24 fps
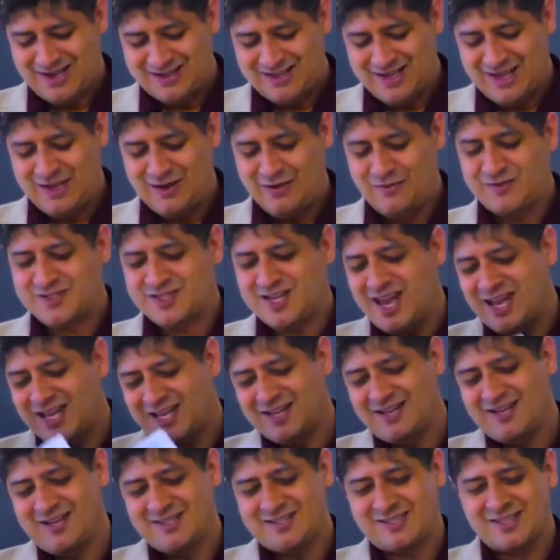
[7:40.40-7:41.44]
that you've
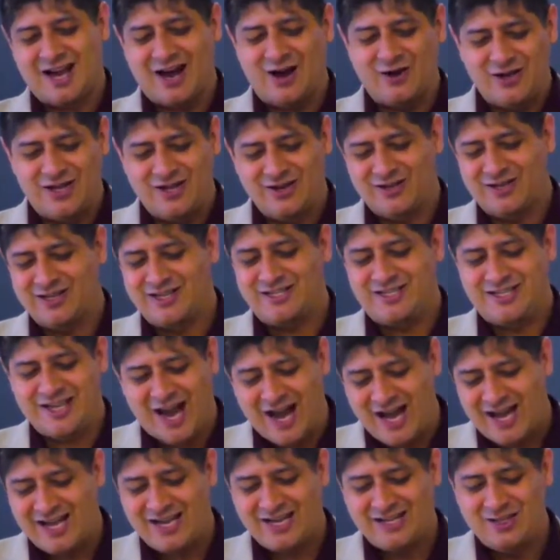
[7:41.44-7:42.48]
taken us out here to
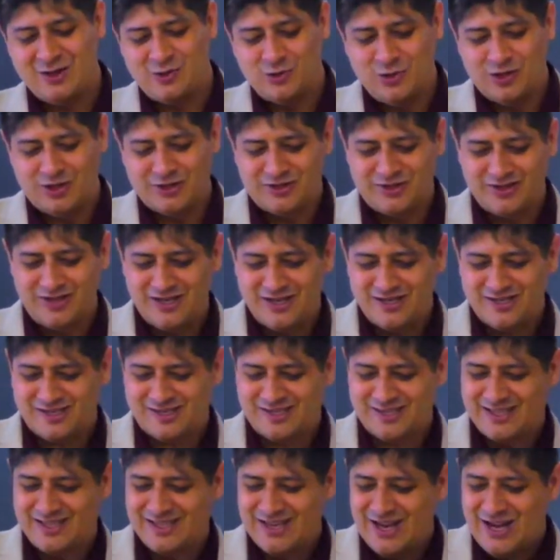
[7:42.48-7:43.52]
die in the
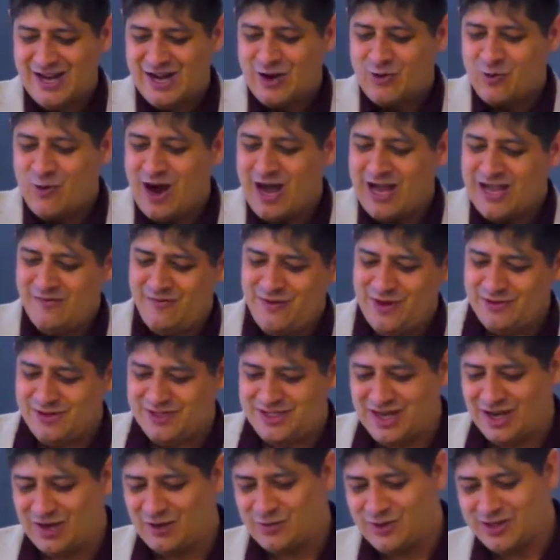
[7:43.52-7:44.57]
wilderness? Why have you
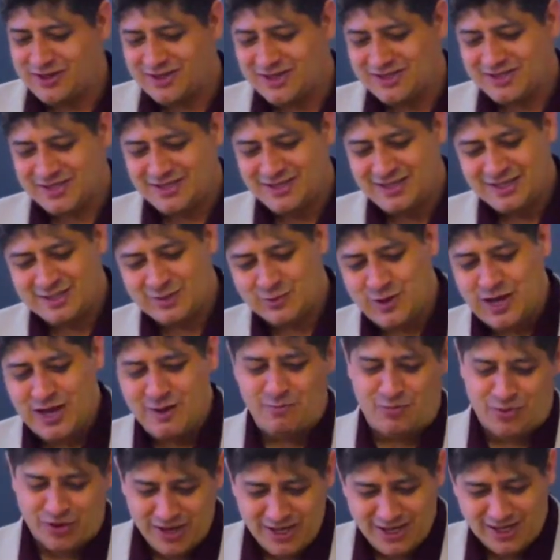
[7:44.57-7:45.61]
dealt with us in this way,
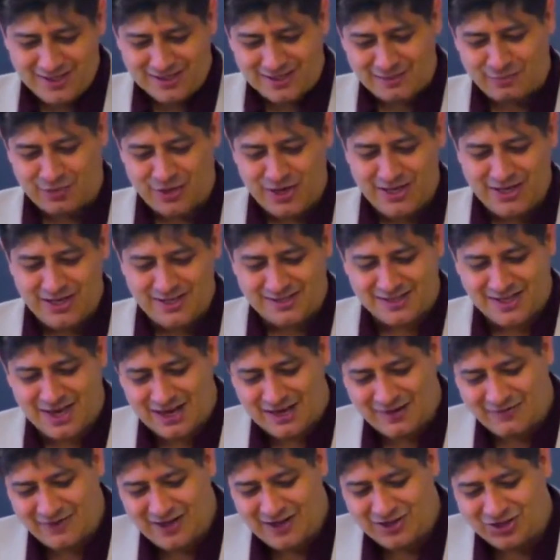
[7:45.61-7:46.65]
Bring us, bringing us
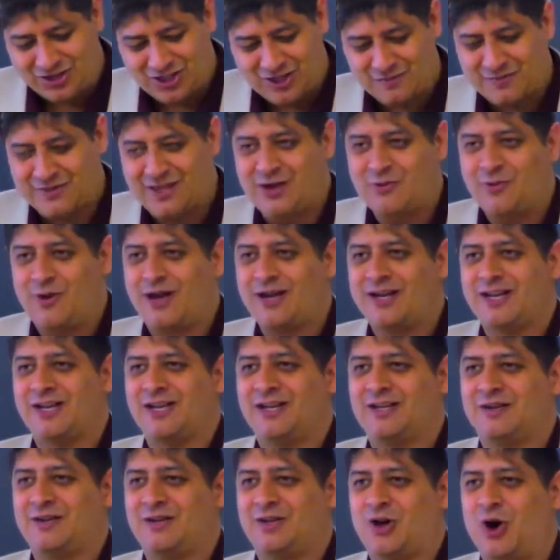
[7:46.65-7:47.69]
out of Egypt? They wanted
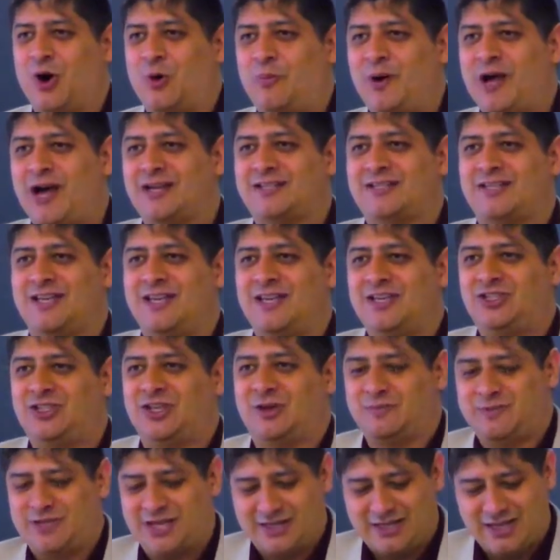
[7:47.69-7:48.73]
to go back to
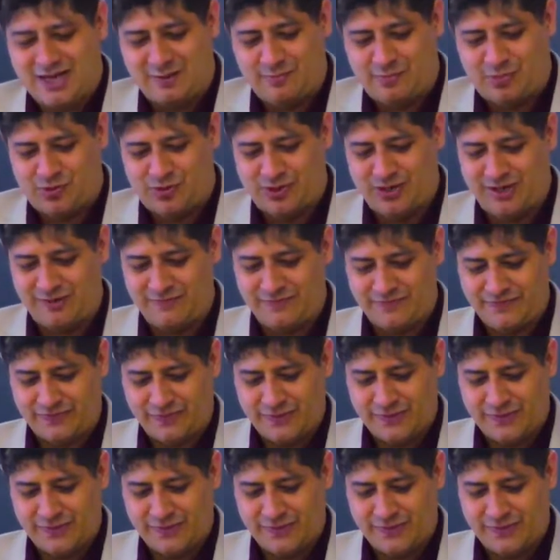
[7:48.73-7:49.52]
Egypt at that point.